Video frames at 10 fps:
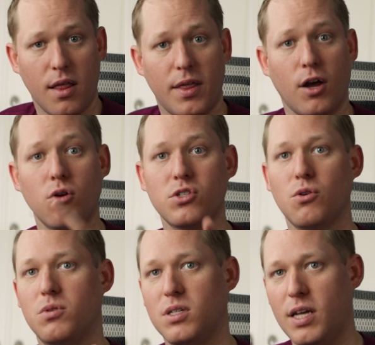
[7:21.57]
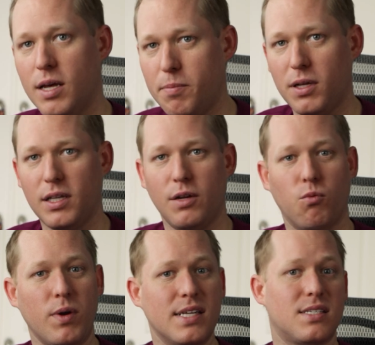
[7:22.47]
They also typically
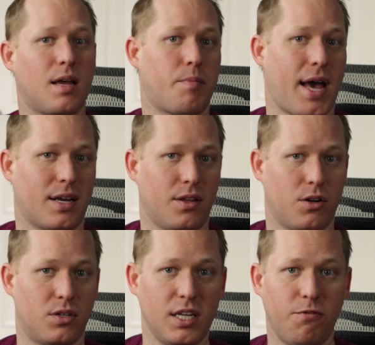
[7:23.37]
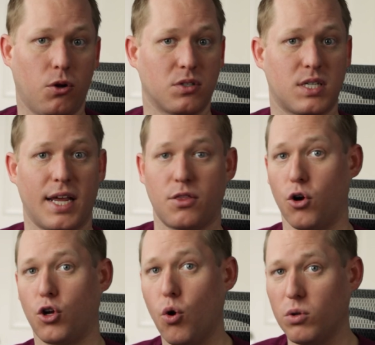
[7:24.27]
reset back to their default state,
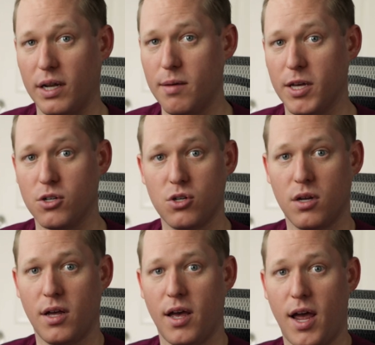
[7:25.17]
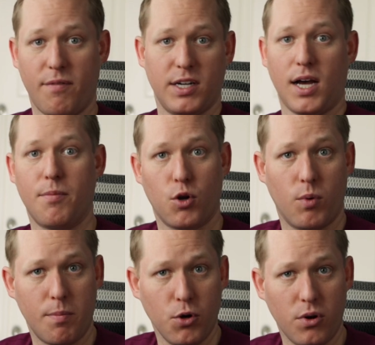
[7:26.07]
their golden image, every time they're
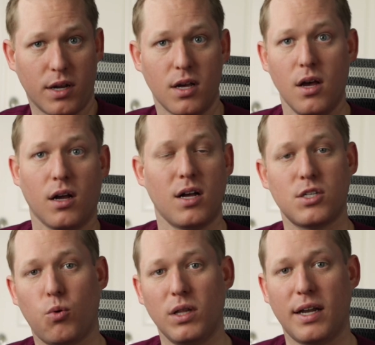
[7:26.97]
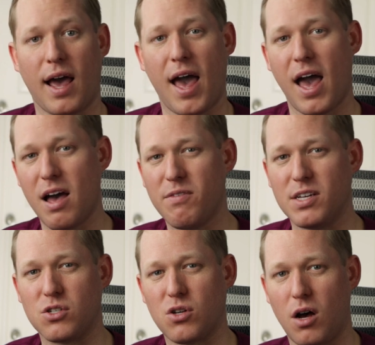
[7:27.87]
rebooted. Consequently, to have
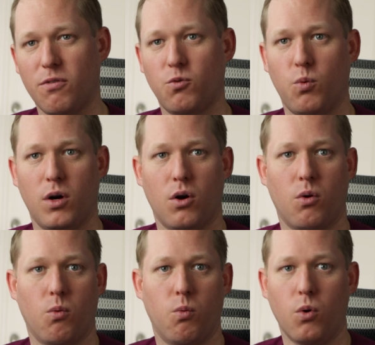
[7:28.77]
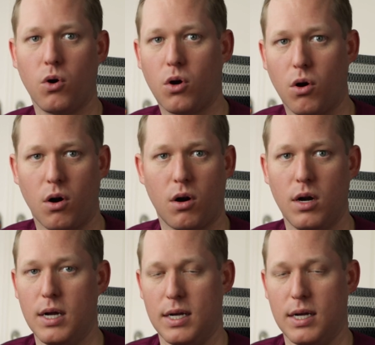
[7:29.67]
a software robot